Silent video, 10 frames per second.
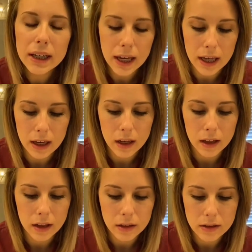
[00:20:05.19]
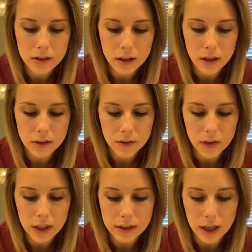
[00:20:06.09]
and, you know, different
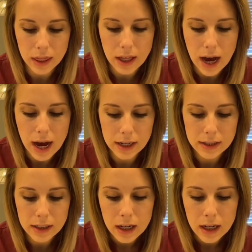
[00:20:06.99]
things like that.